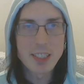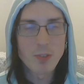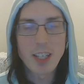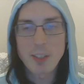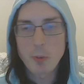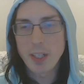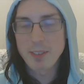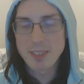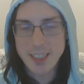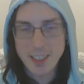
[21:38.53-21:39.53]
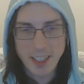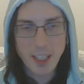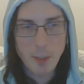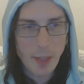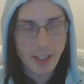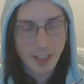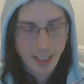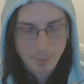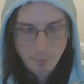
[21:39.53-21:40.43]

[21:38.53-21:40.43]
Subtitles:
vlog where I was talking about like